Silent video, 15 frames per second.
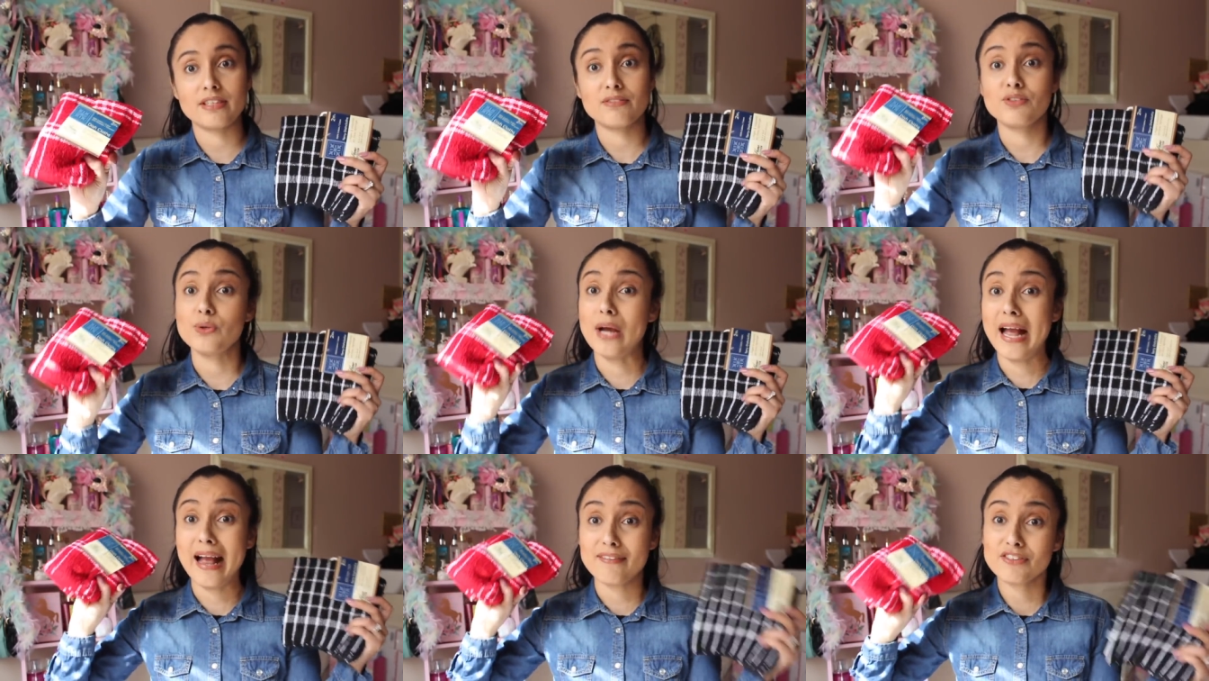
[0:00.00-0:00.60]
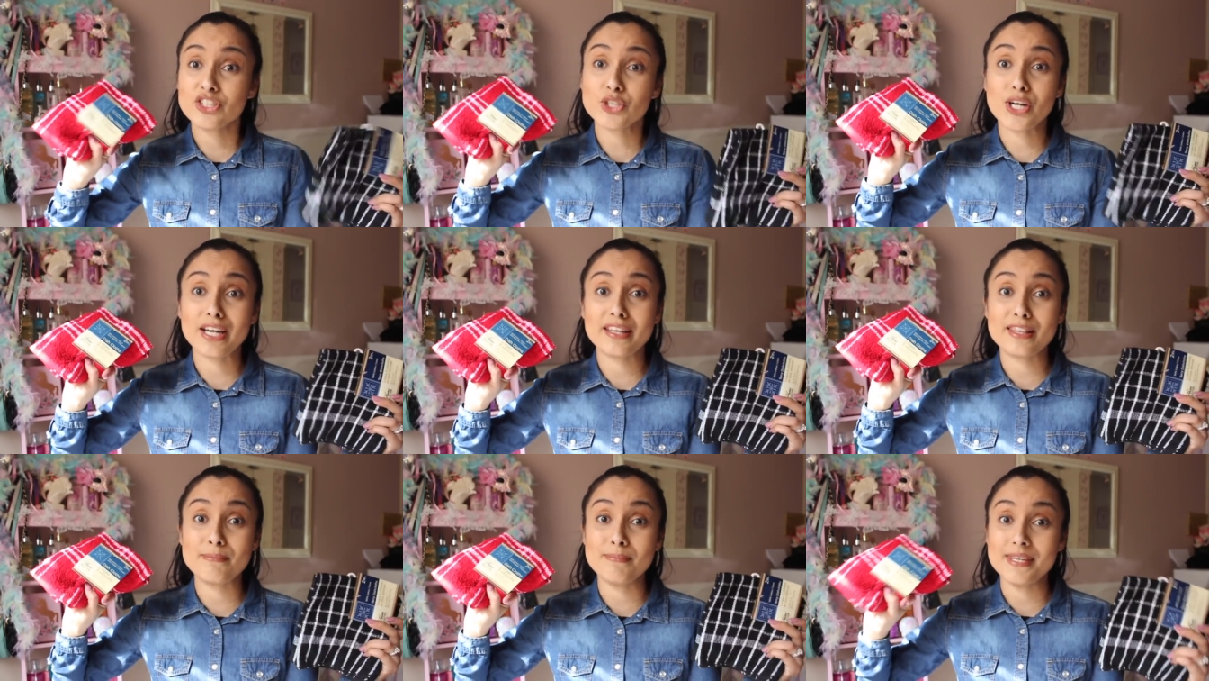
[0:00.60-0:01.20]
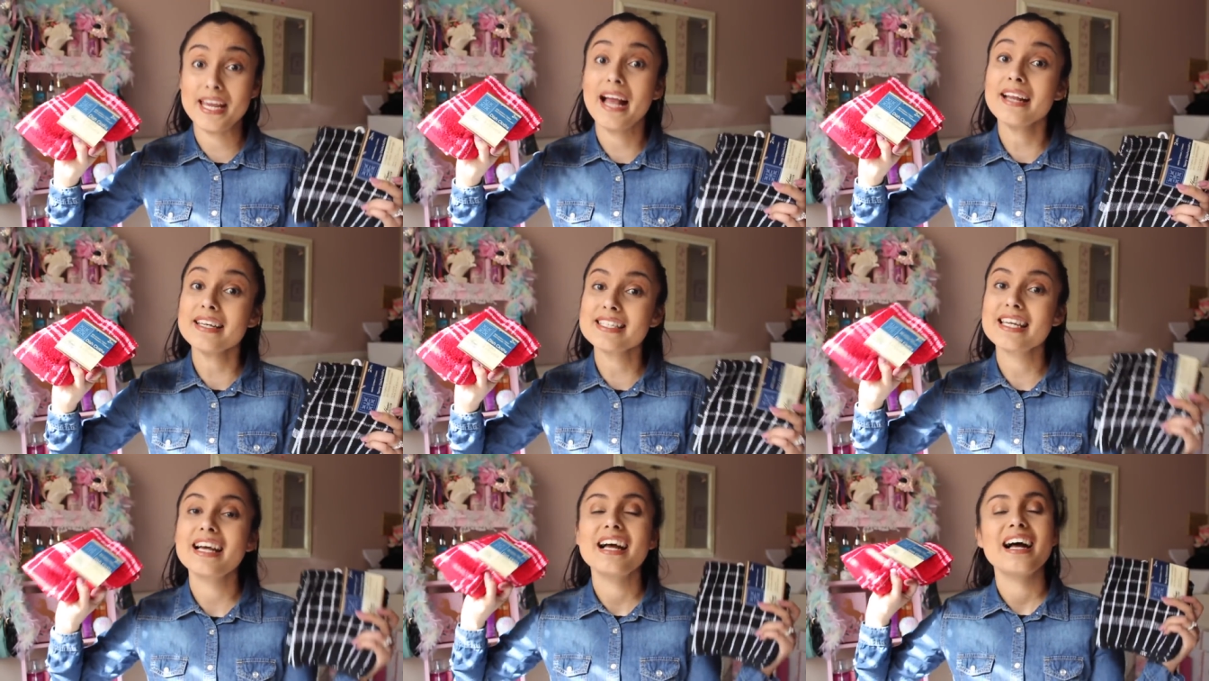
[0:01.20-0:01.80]
And if you haven't tried them
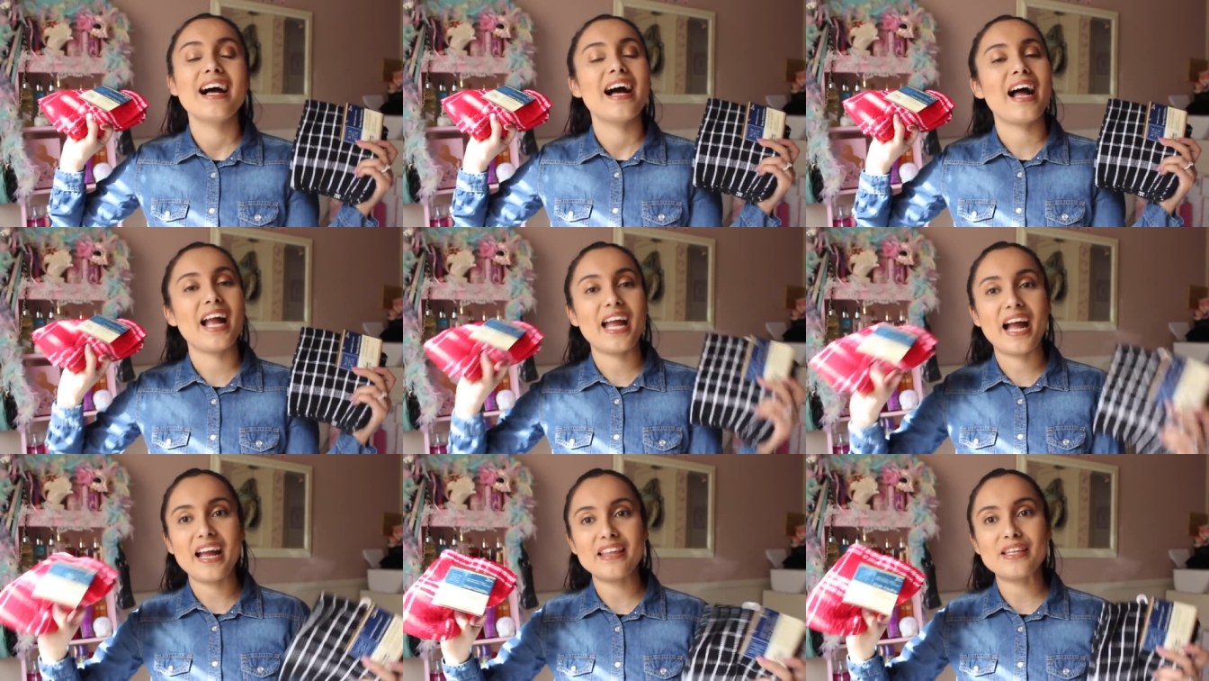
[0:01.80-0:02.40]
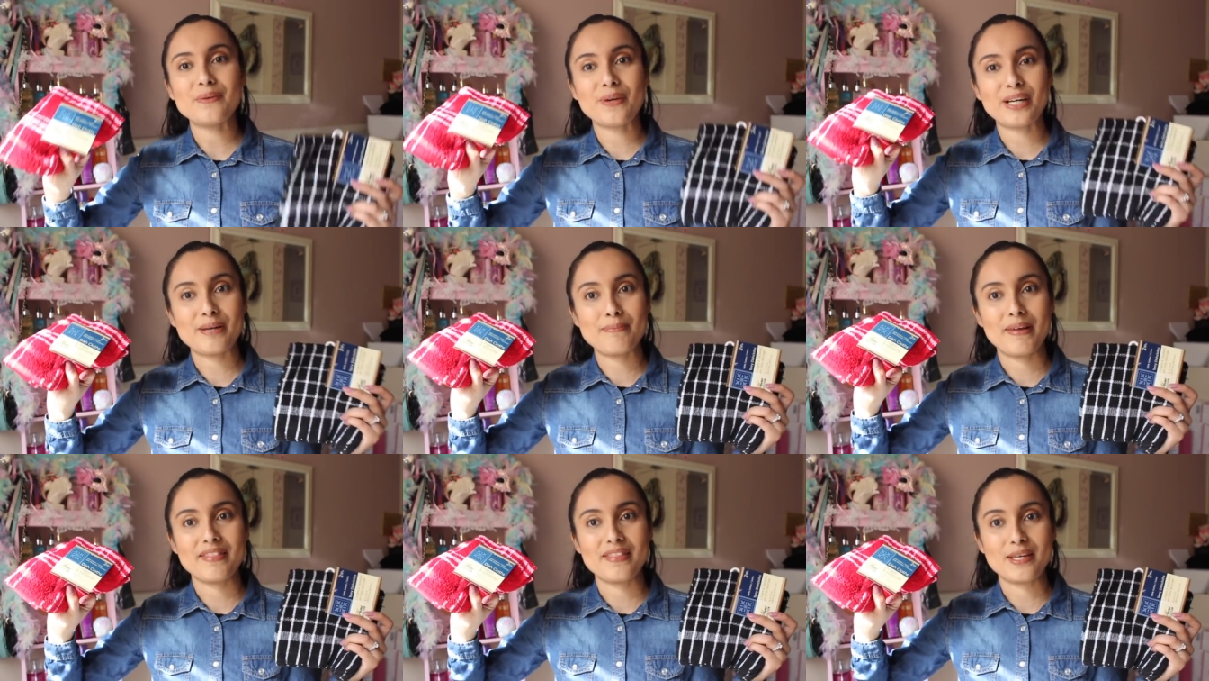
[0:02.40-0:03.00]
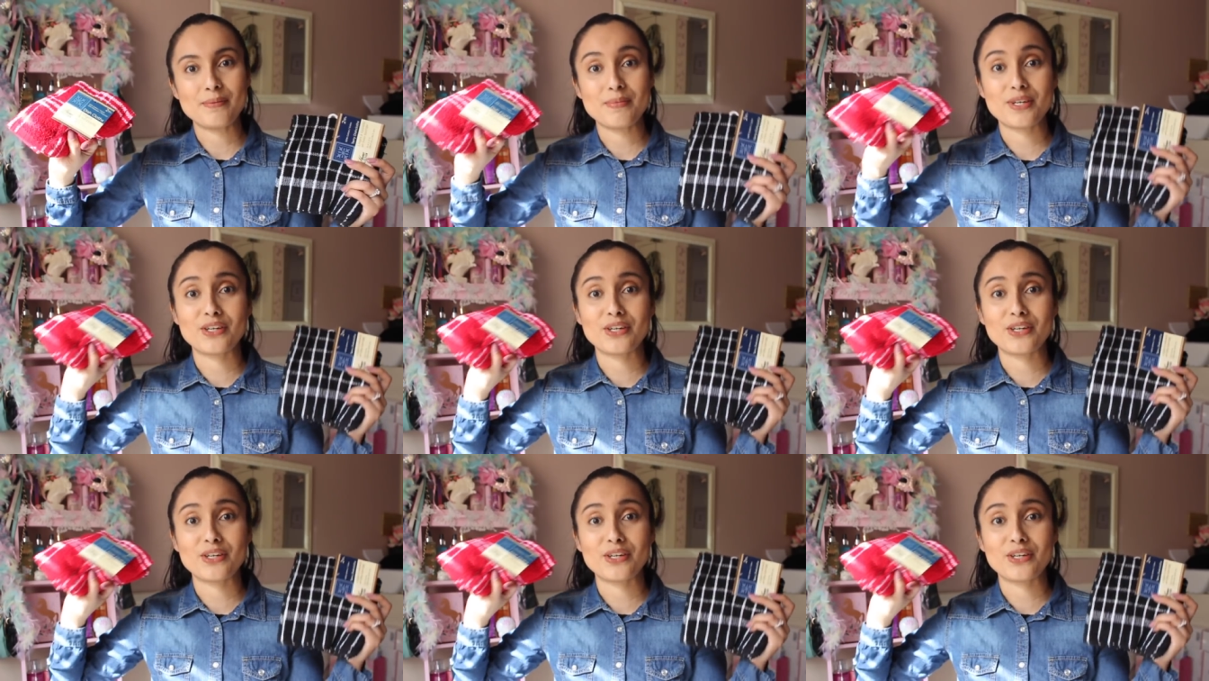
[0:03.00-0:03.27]
yet, I highly recommend them.